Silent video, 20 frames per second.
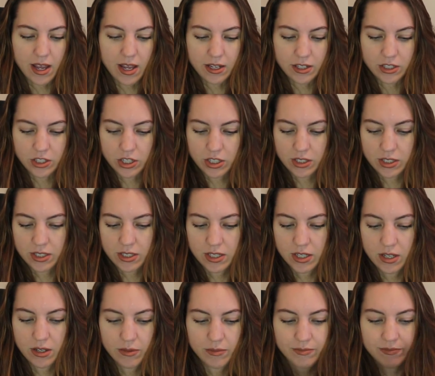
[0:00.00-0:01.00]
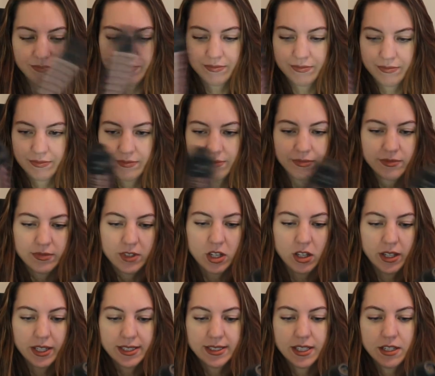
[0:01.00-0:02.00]
it just
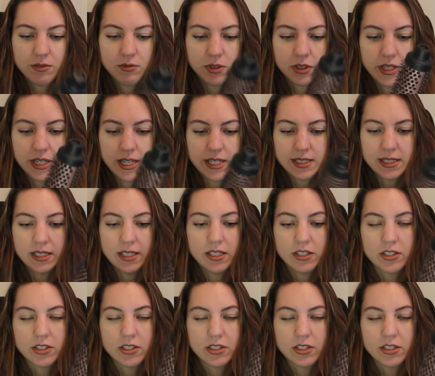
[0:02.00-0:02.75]
clicks in really easily.